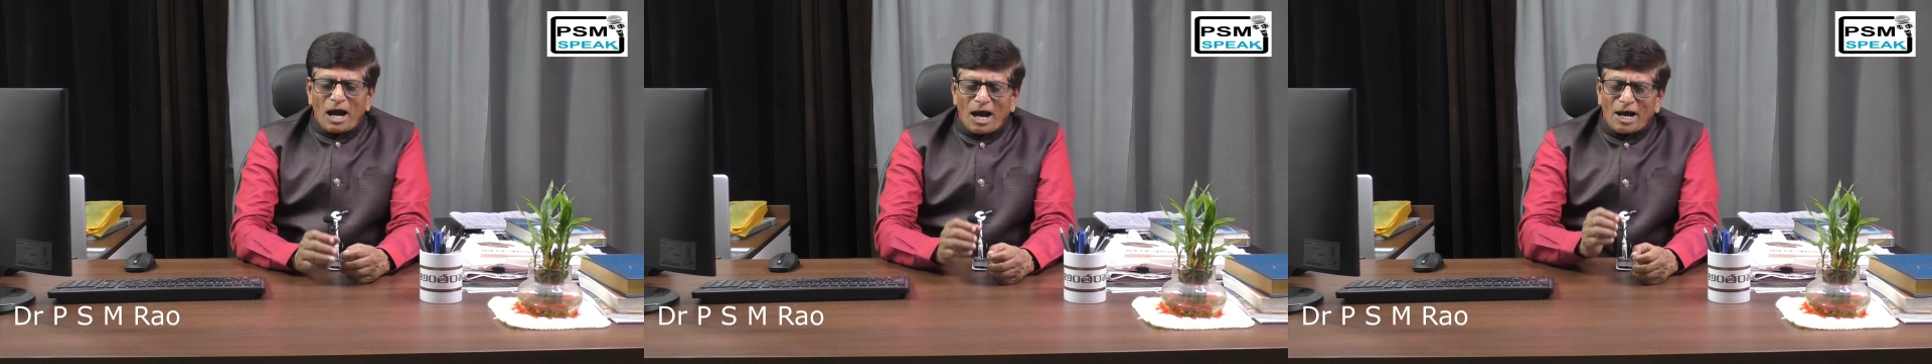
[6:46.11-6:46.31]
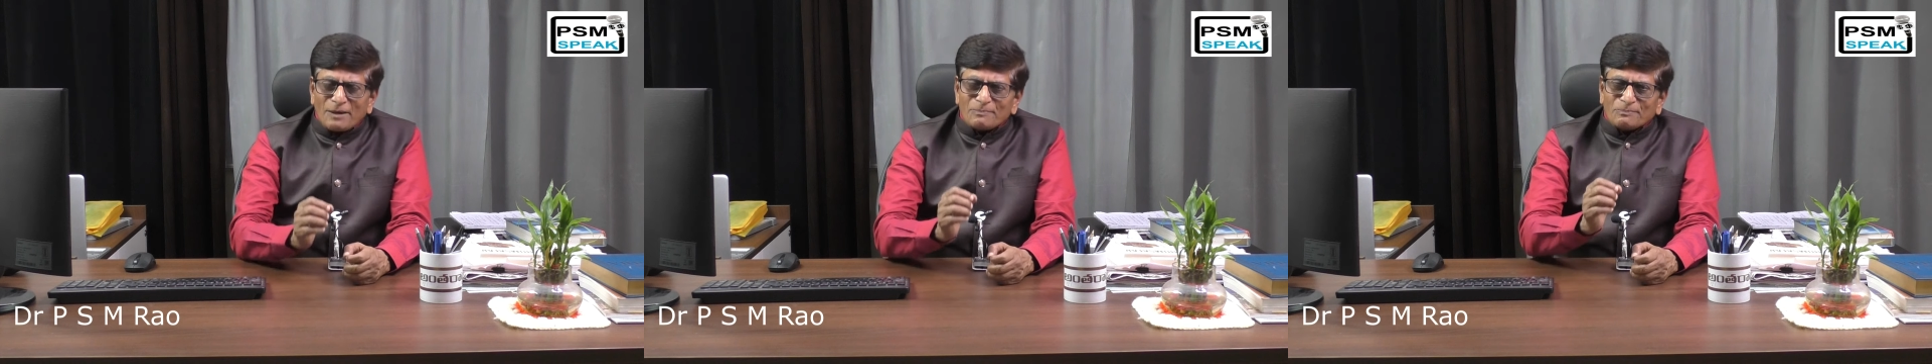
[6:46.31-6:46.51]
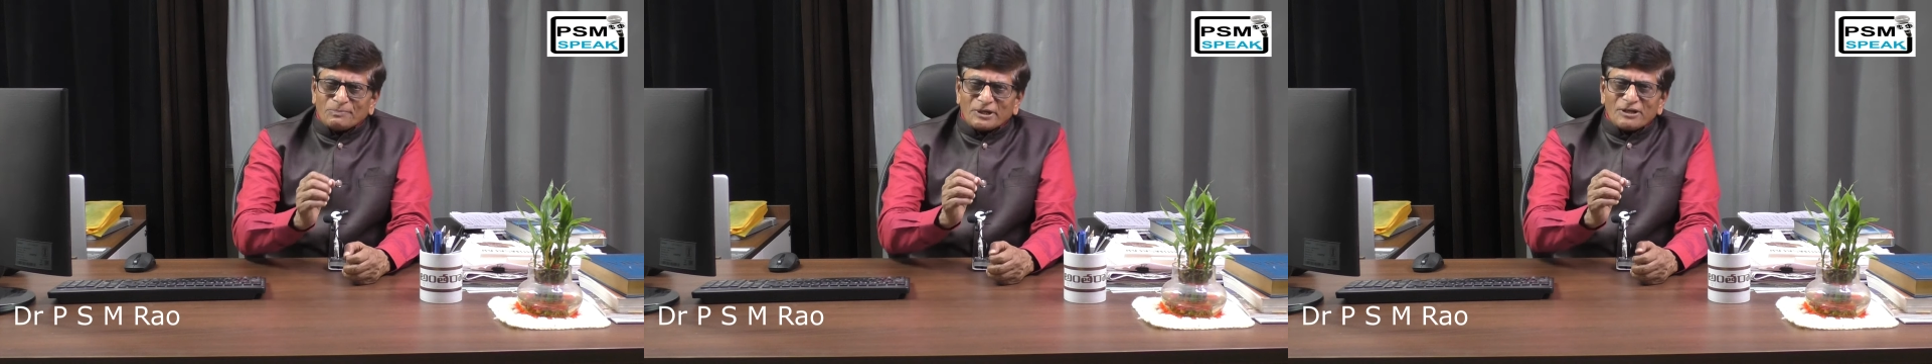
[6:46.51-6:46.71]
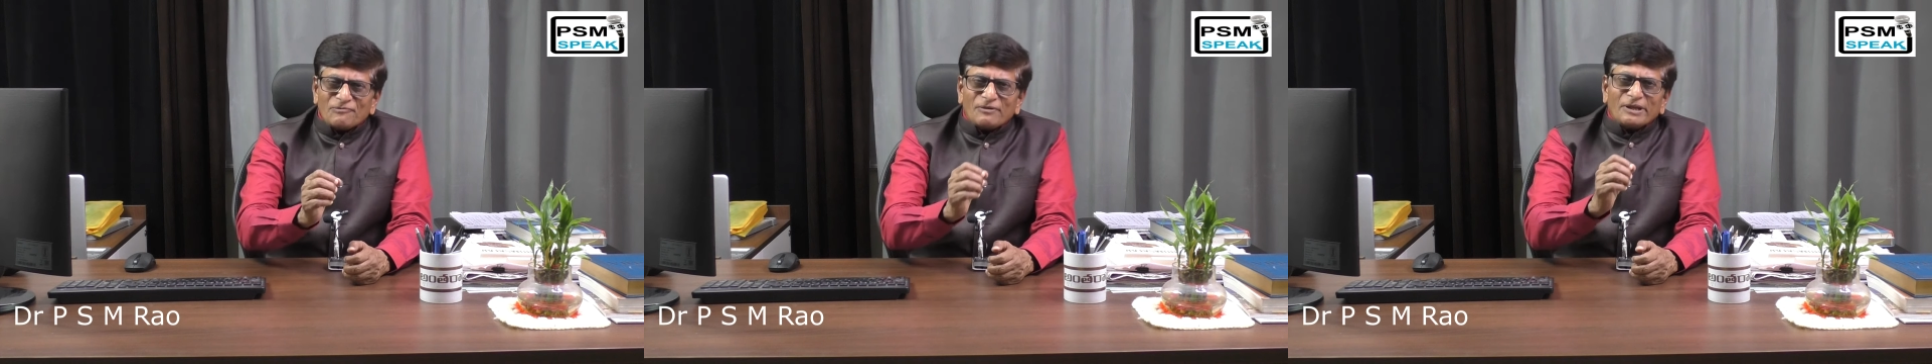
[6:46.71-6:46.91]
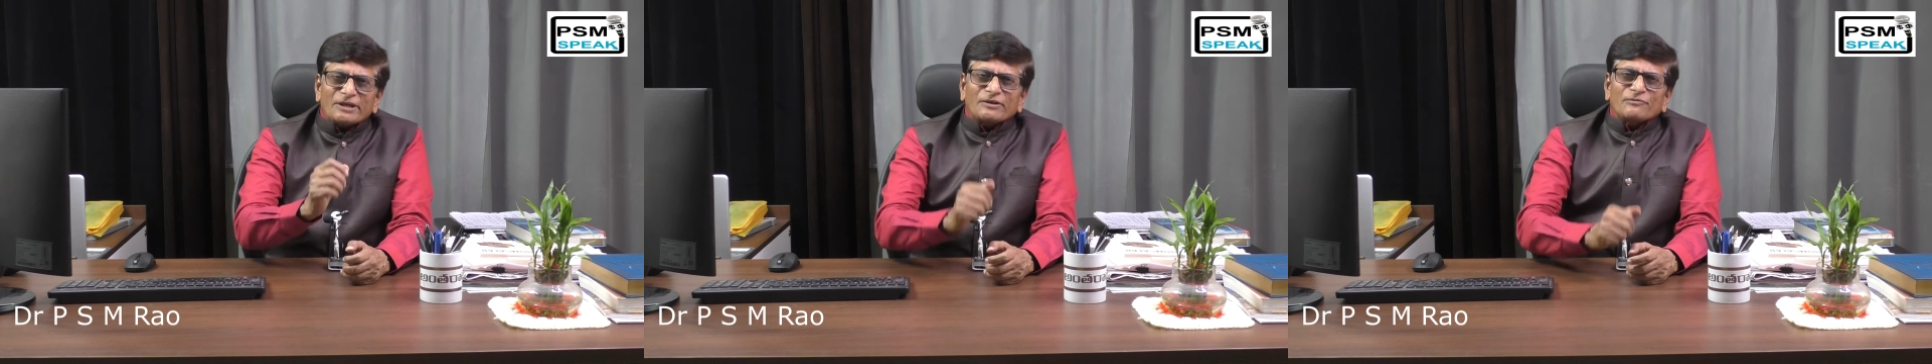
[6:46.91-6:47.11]
I
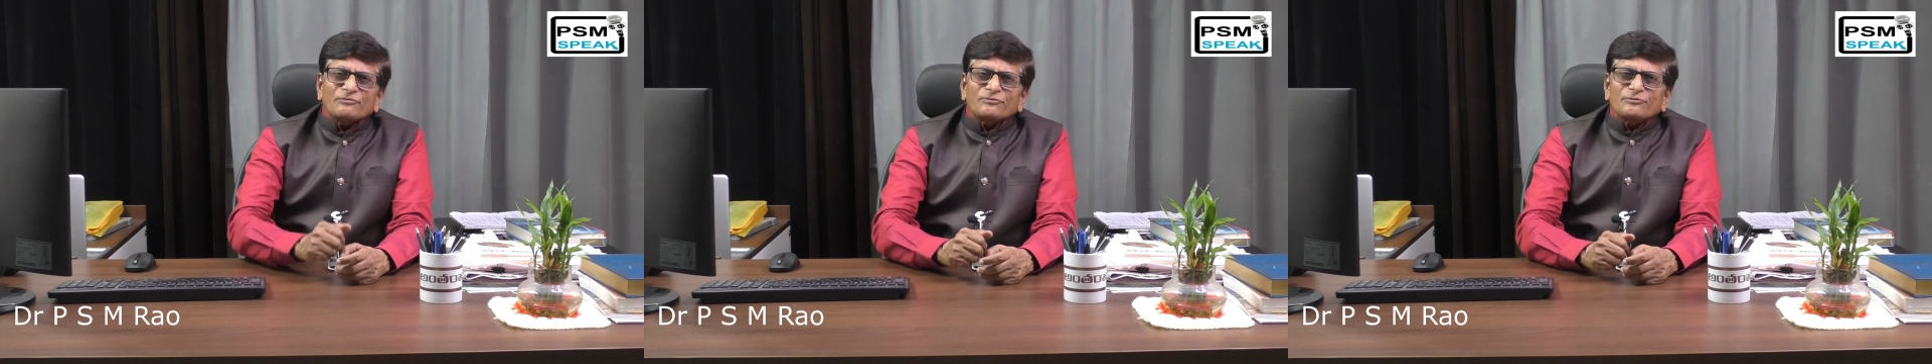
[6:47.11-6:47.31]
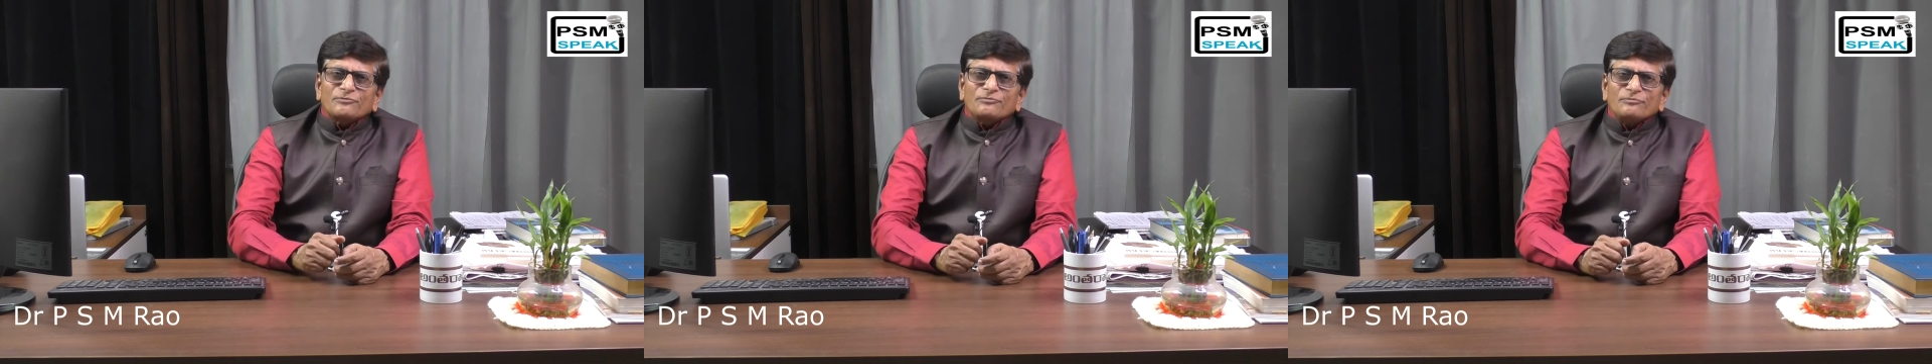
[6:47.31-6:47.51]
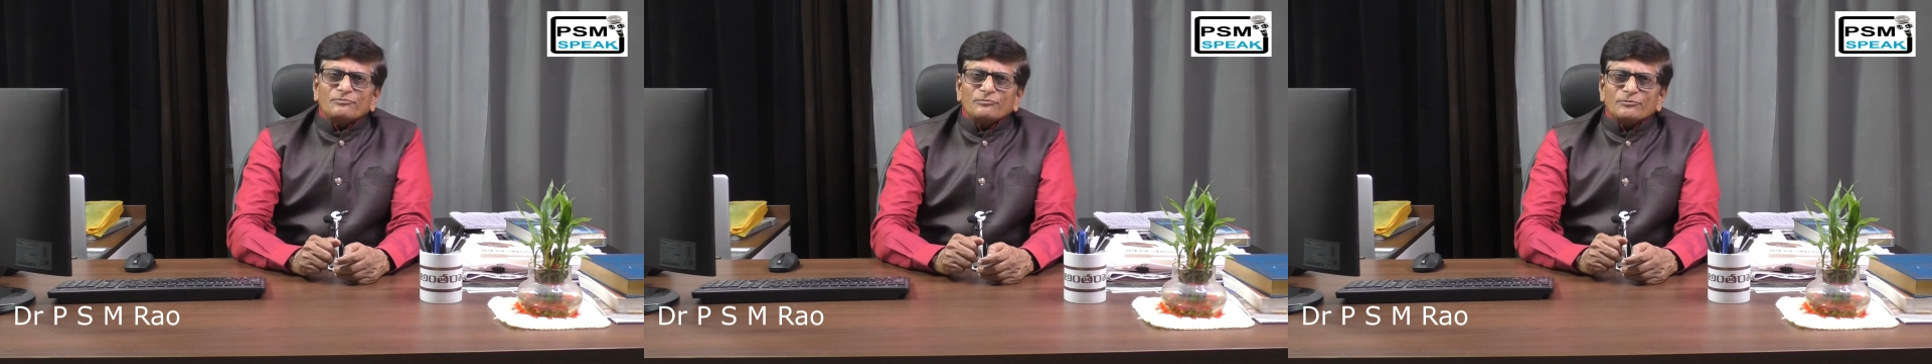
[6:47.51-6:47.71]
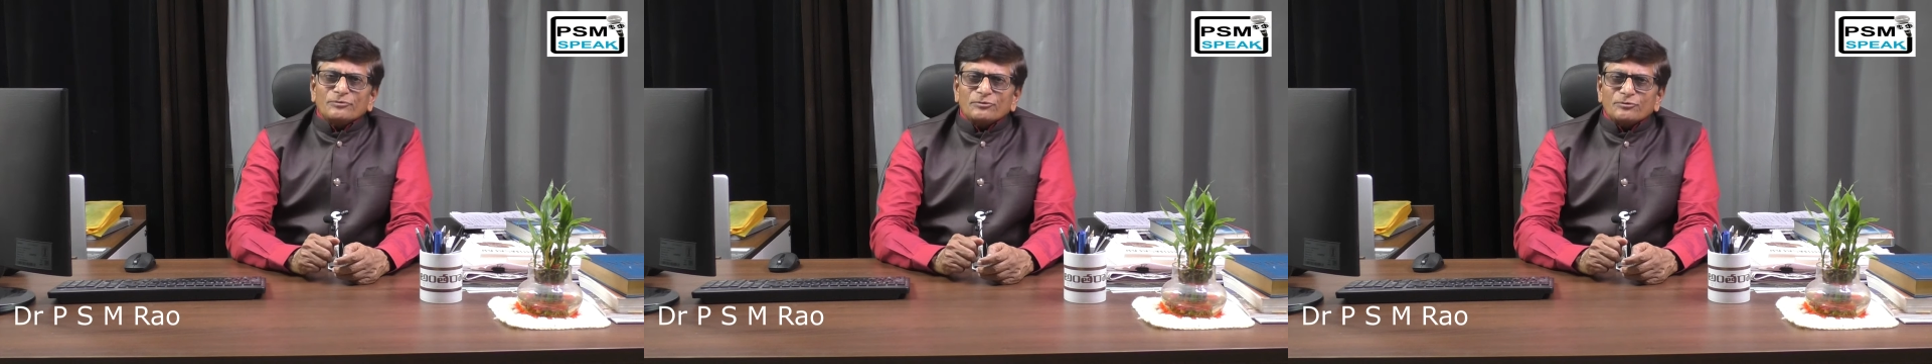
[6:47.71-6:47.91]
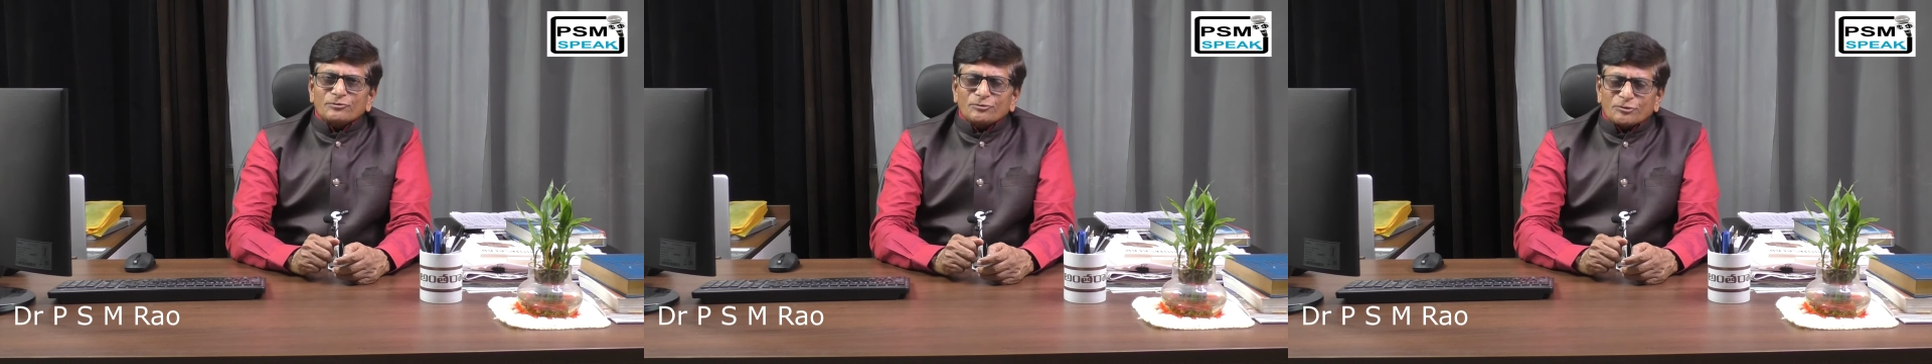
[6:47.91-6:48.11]
briefly give
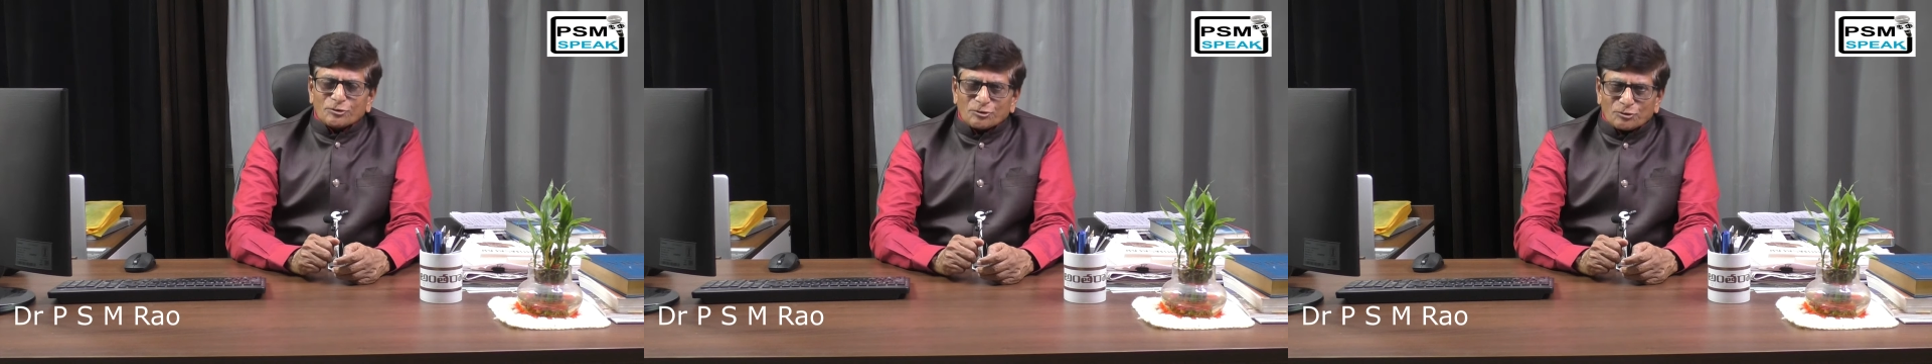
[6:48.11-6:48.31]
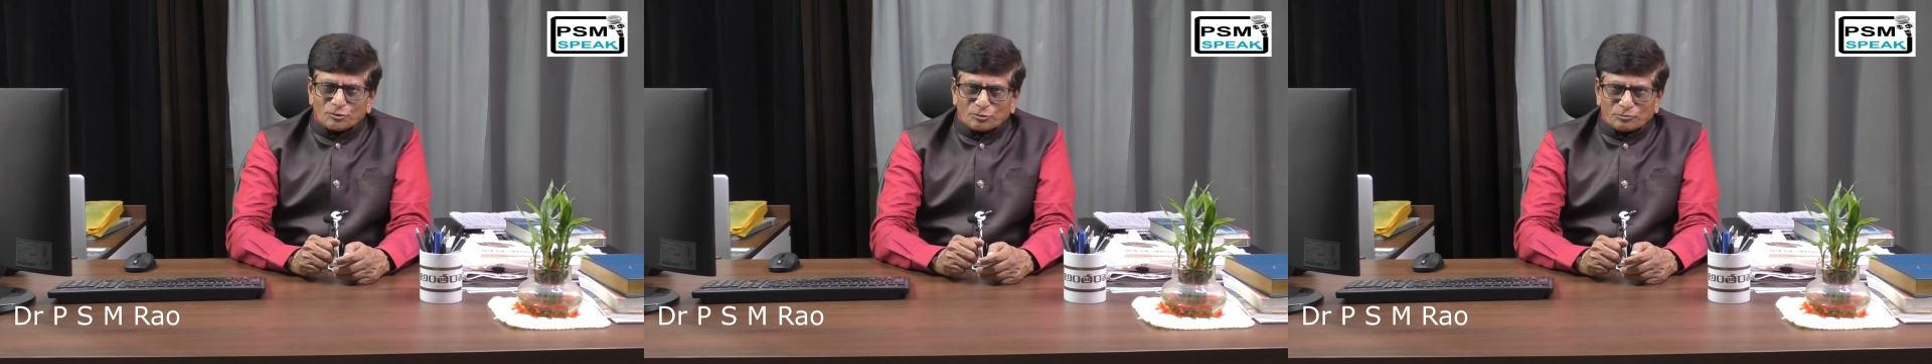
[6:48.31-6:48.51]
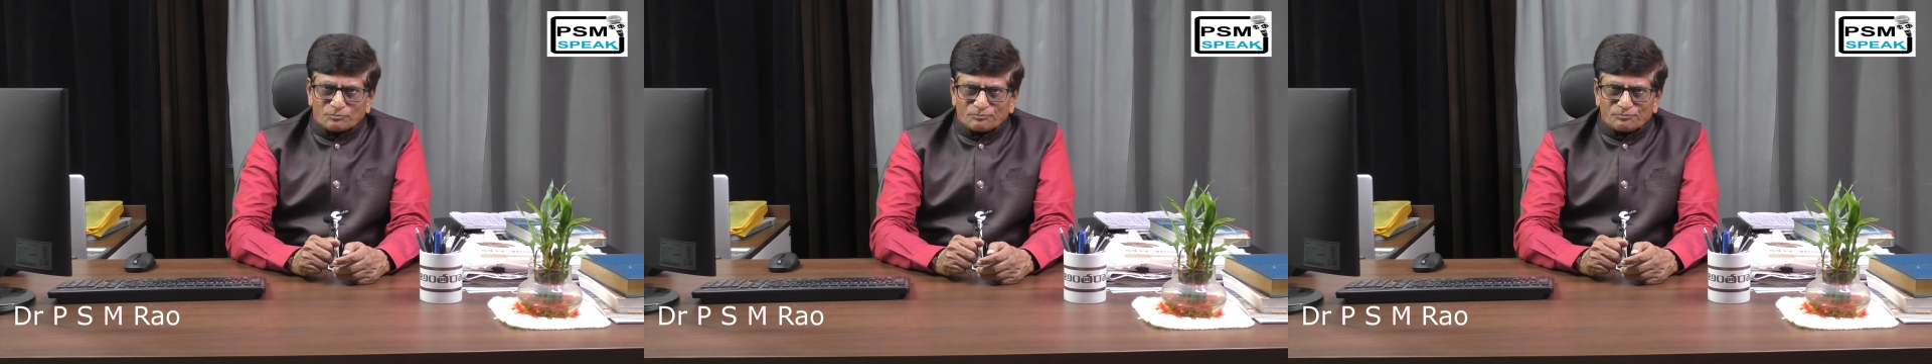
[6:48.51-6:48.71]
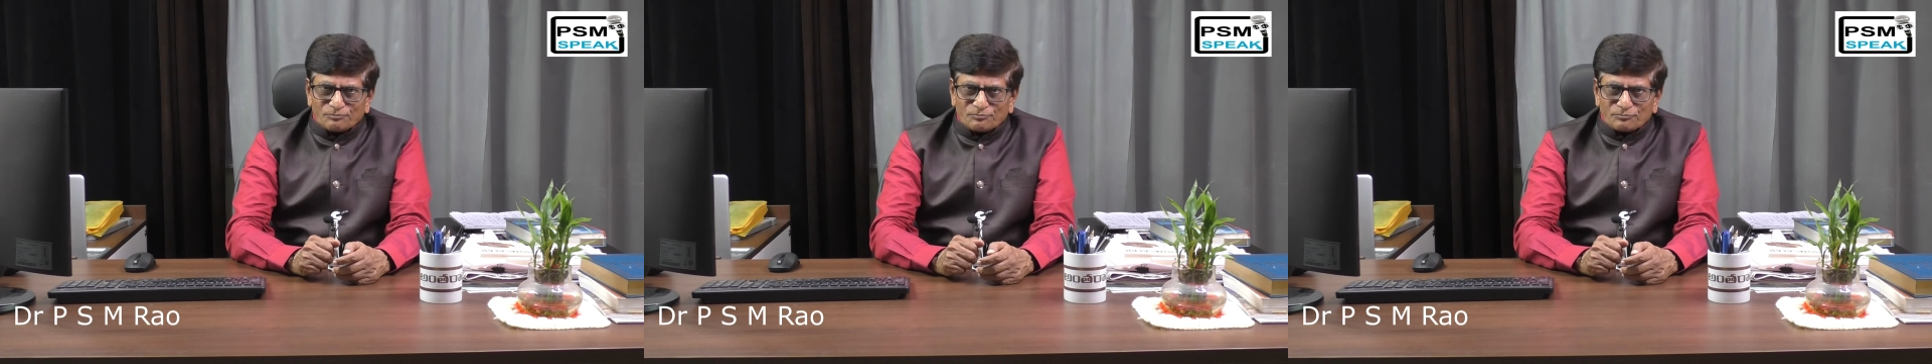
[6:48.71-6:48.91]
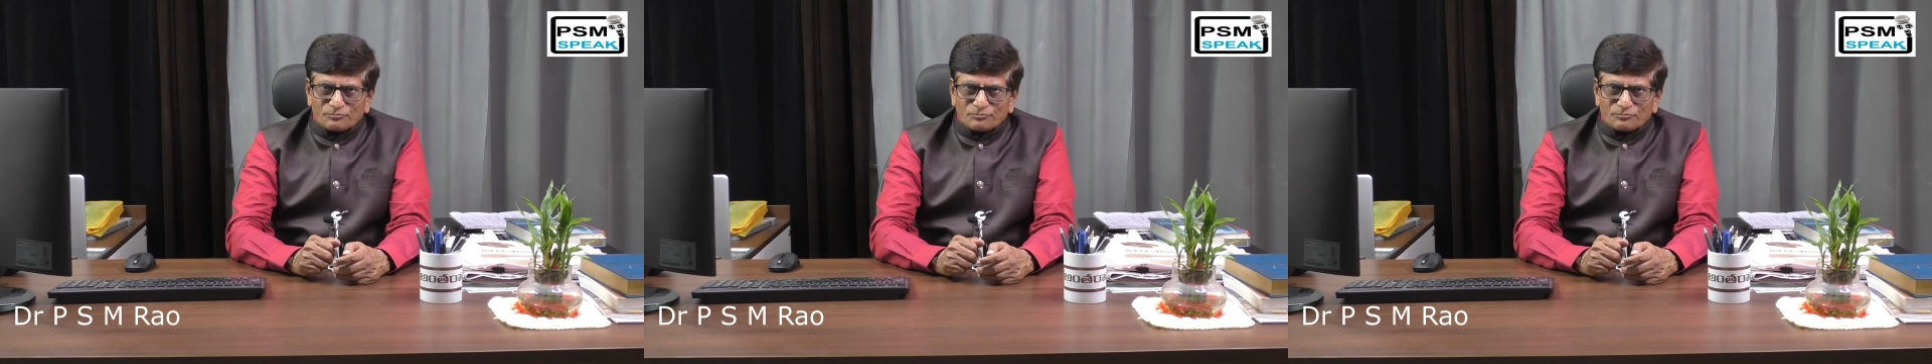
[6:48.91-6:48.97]
to you